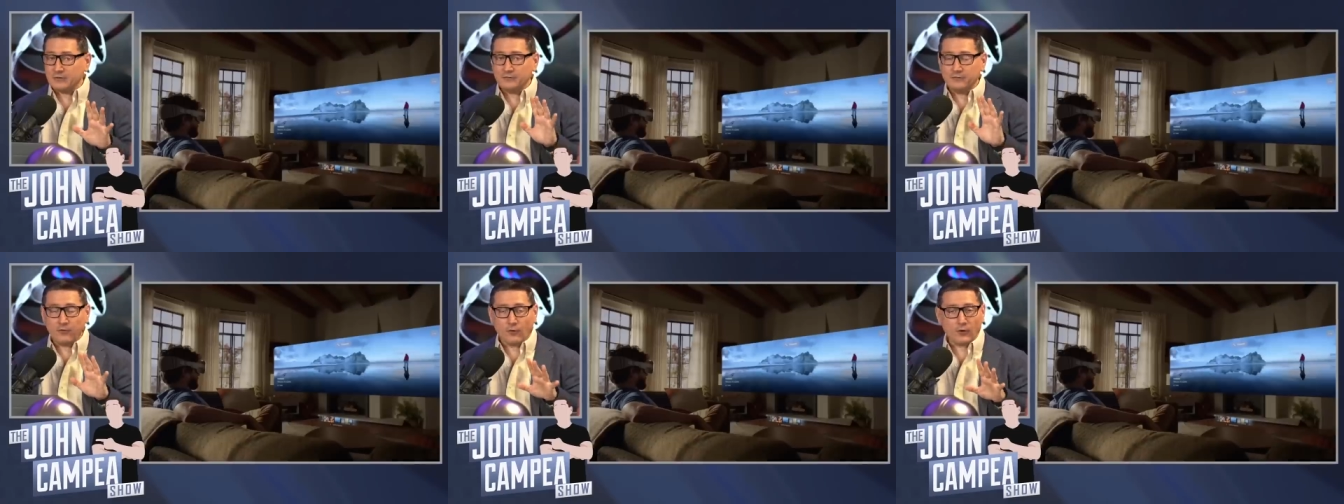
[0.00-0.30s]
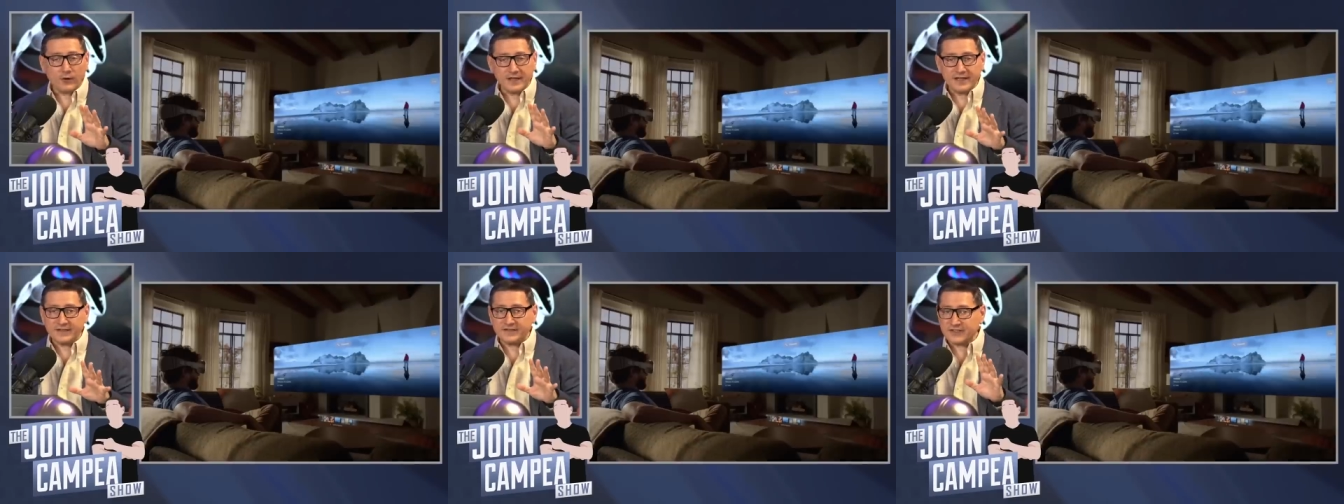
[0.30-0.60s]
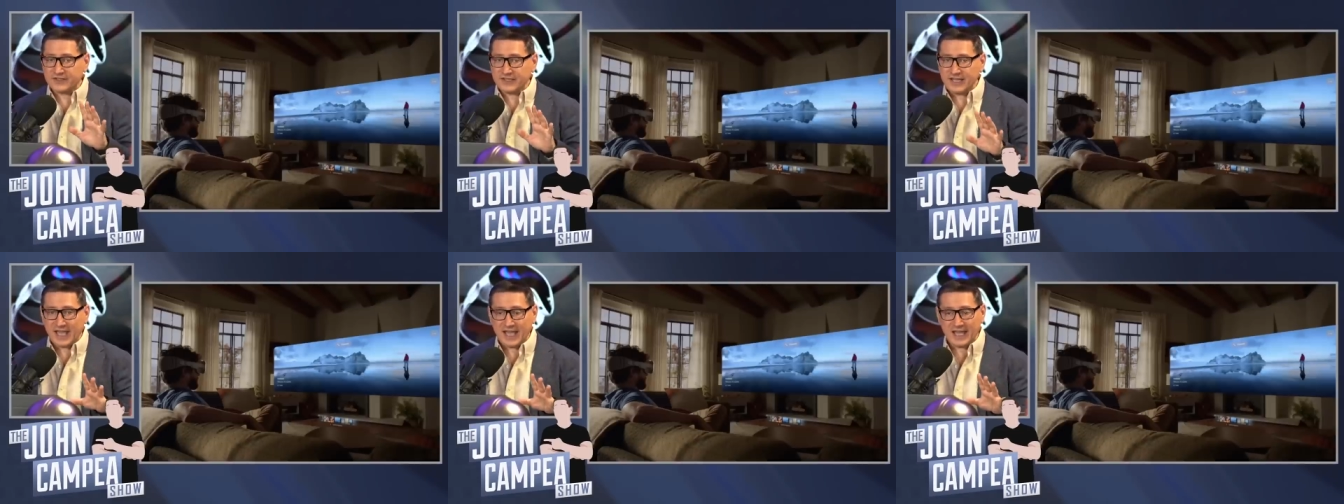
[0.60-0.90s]
for
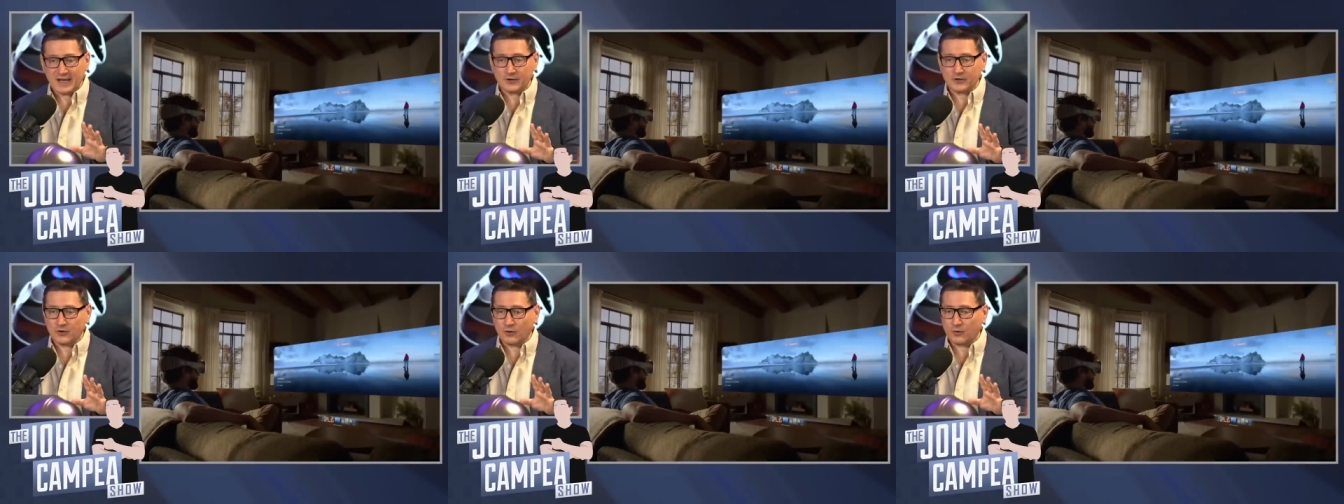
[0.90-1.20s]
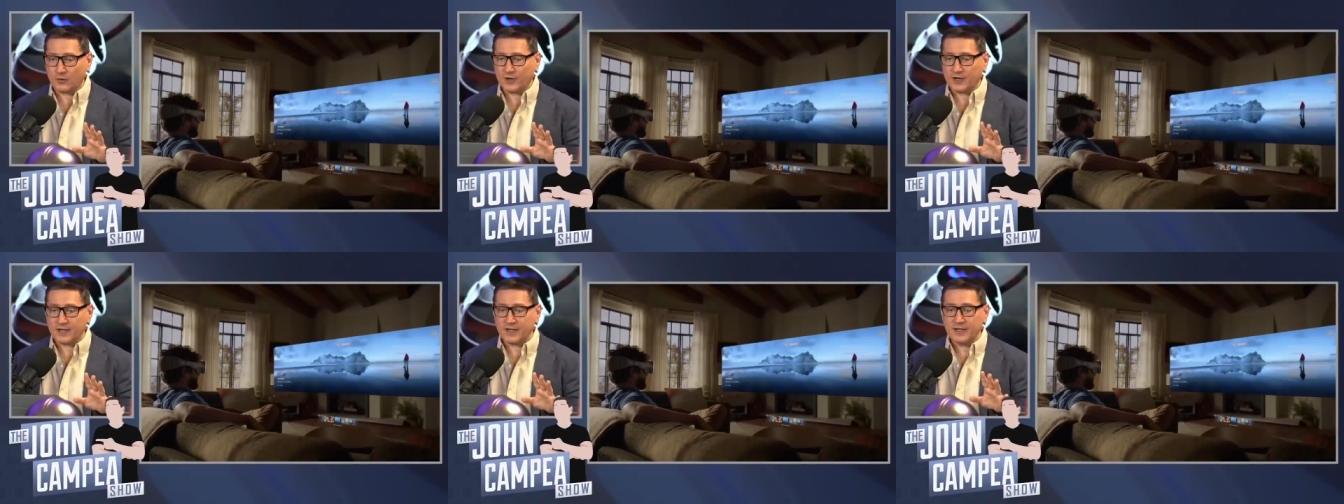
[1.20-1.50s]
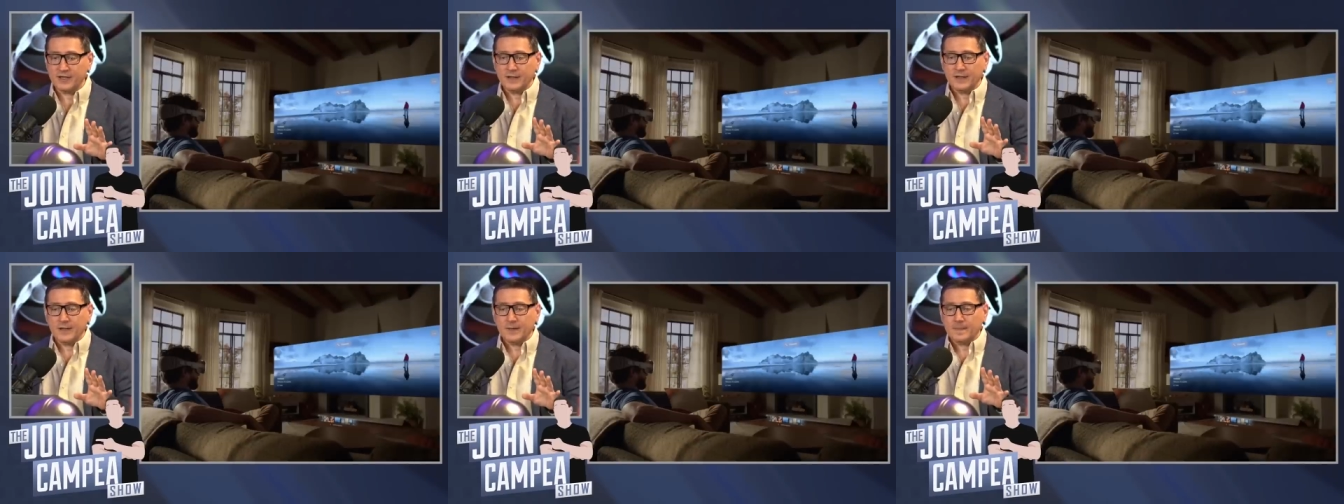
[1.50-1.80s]
its category,
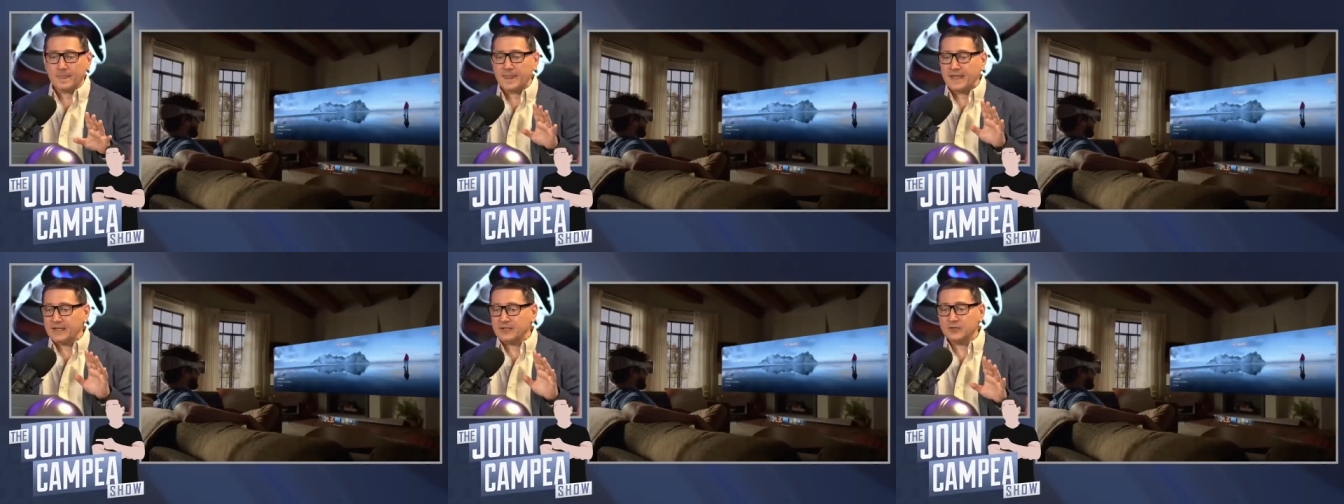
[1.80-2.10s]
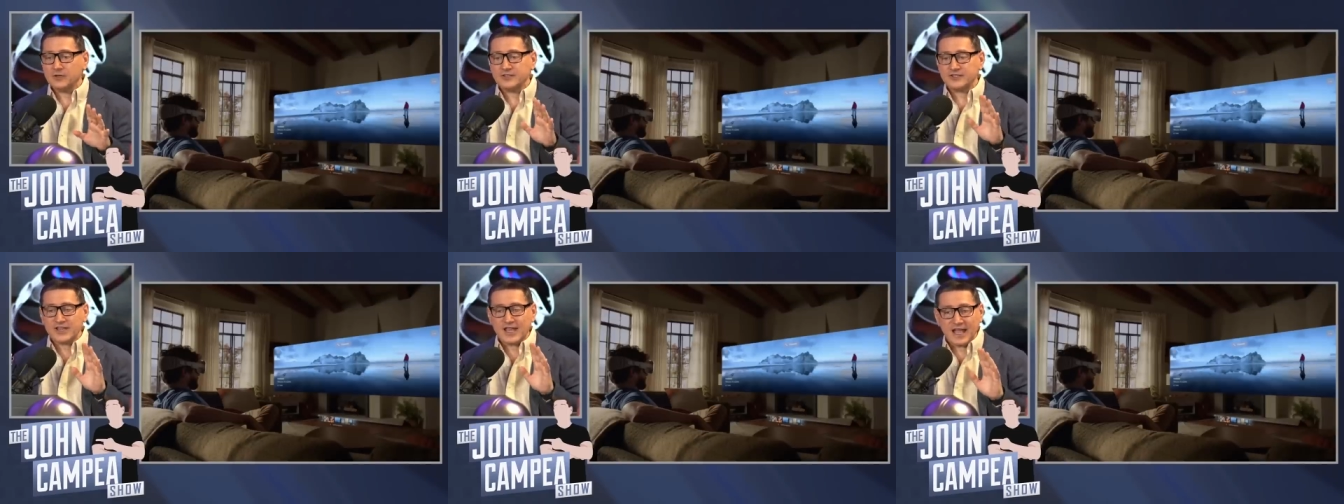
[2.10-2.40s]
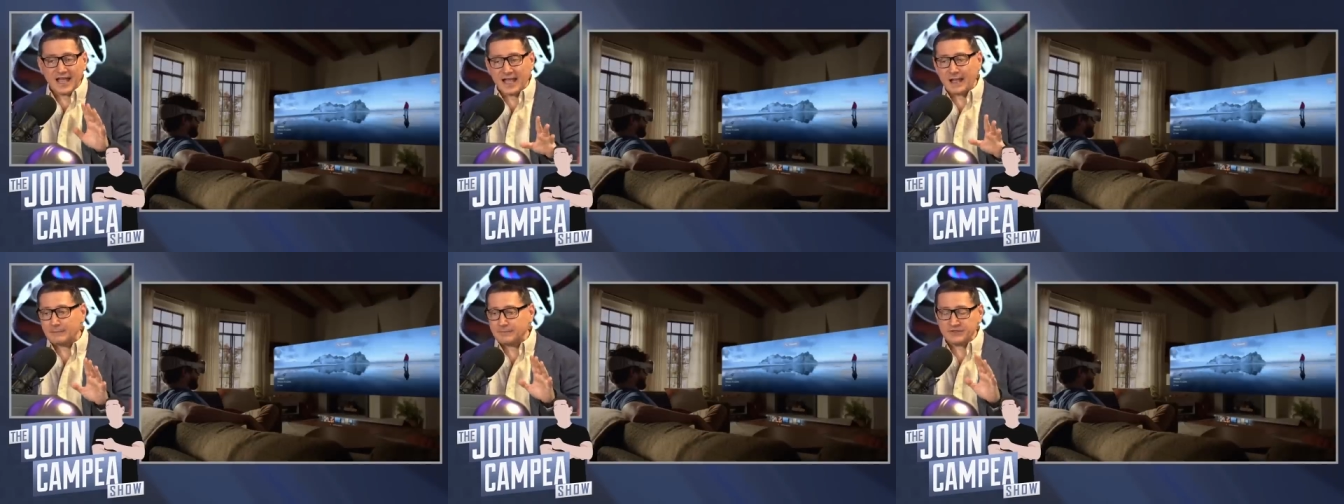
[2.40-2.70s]
it looks
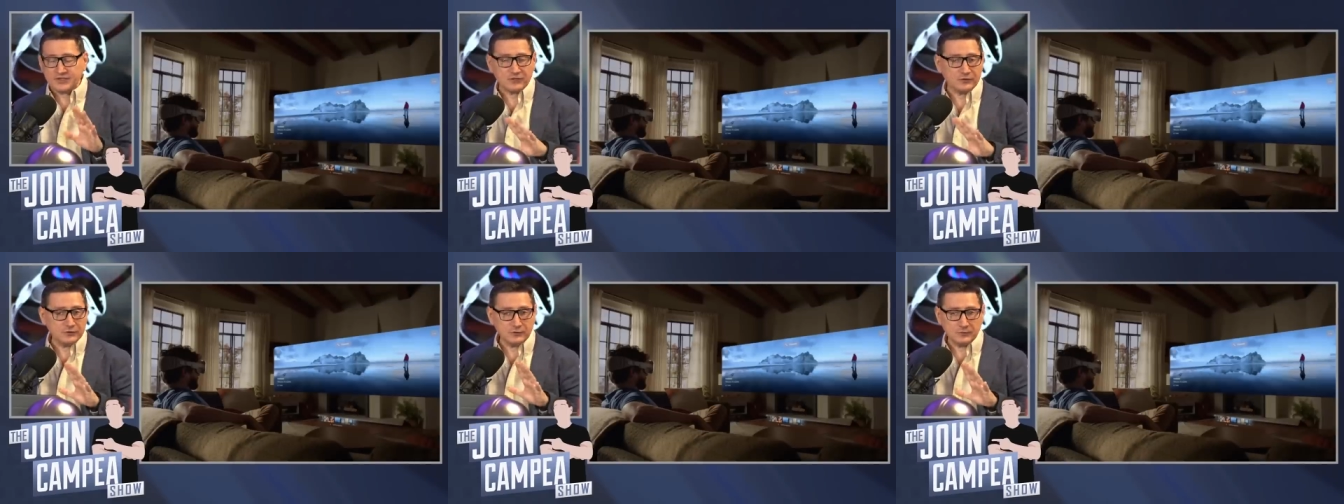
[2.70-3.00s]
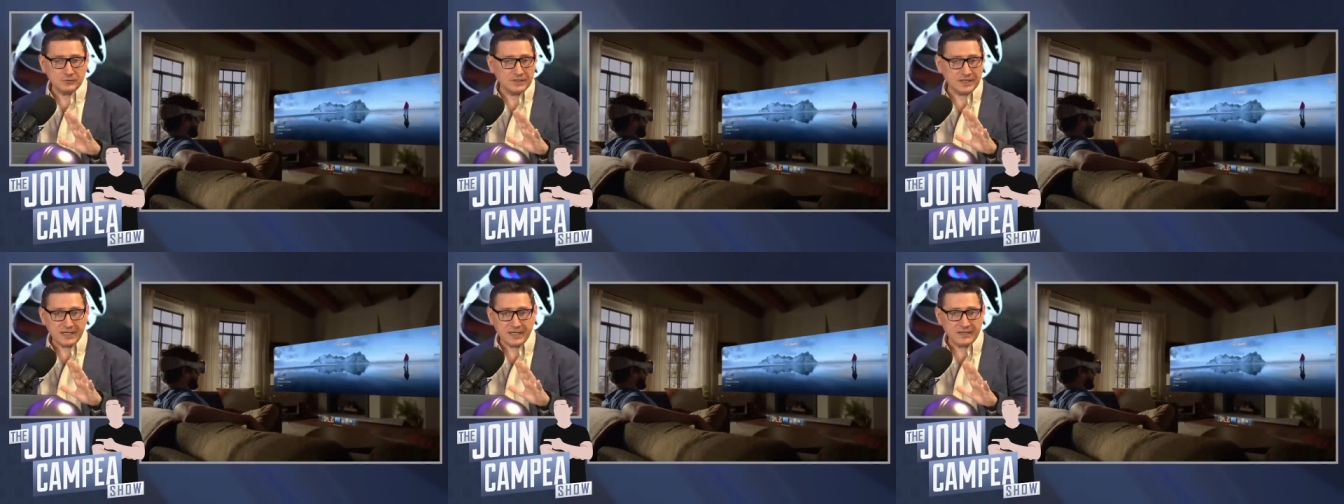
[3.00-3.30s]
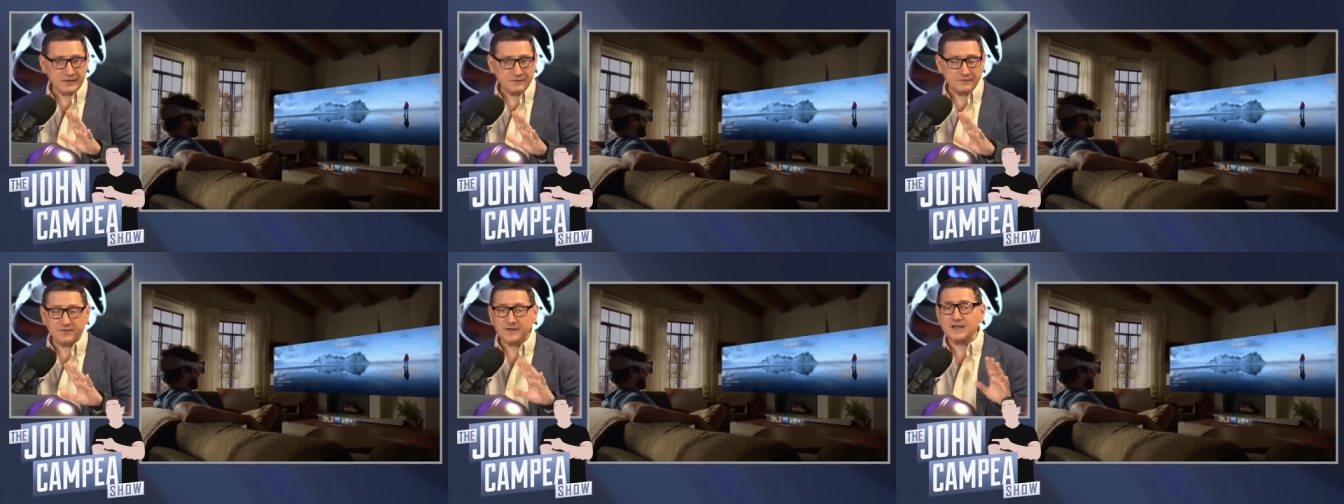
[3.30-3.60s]

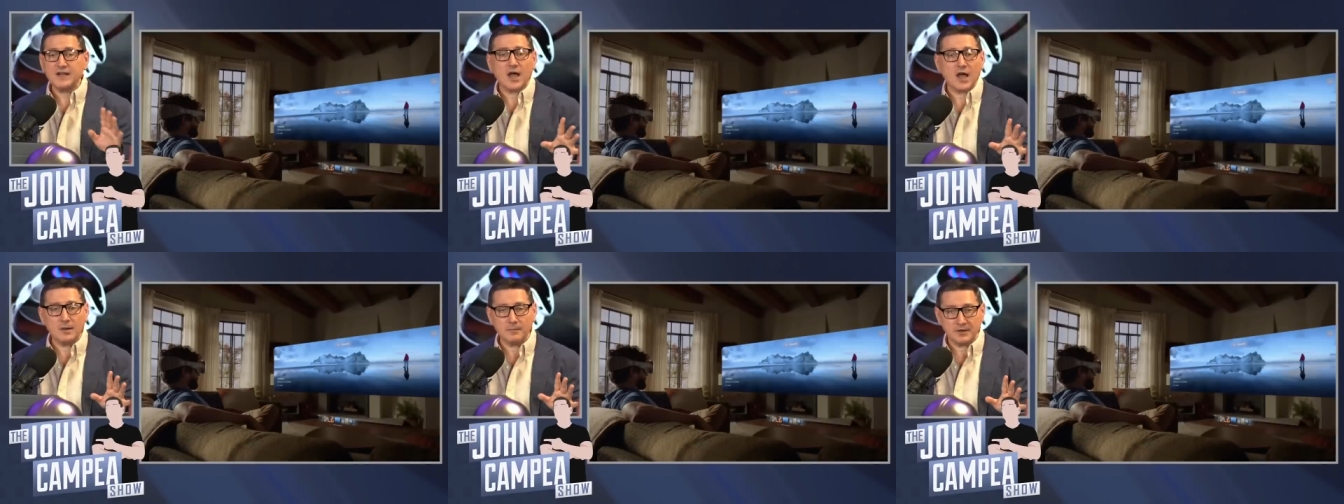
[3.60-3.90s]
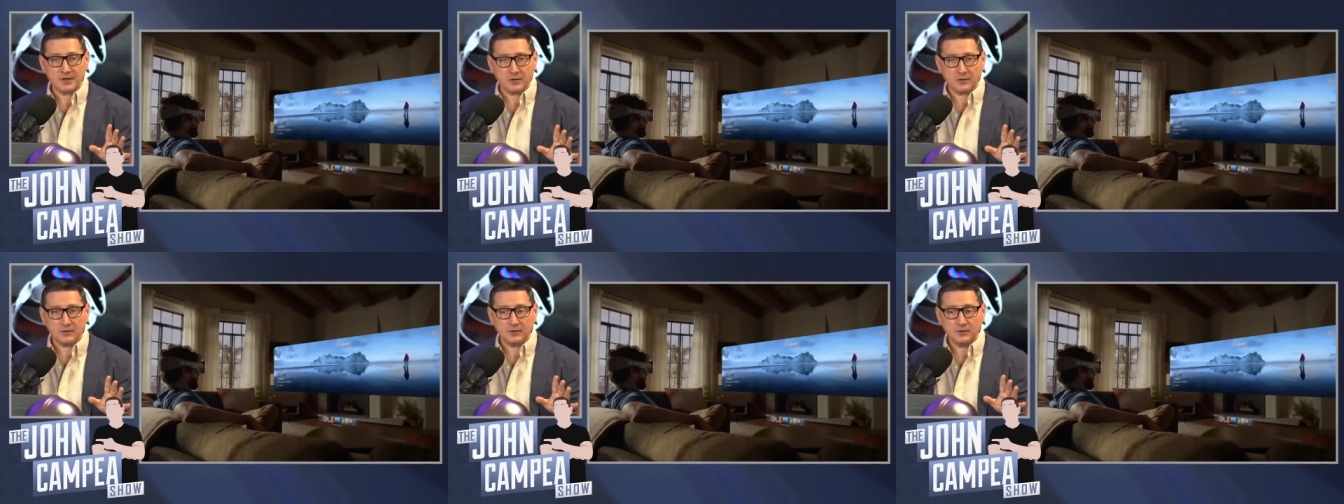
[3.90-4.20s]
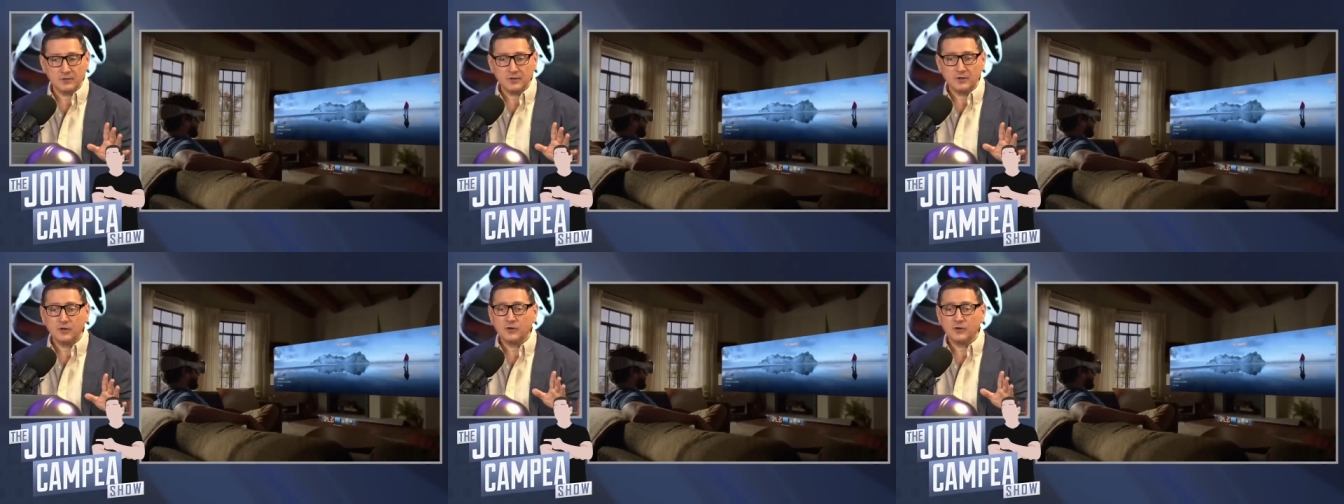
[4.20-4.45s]
absolutely phenomenal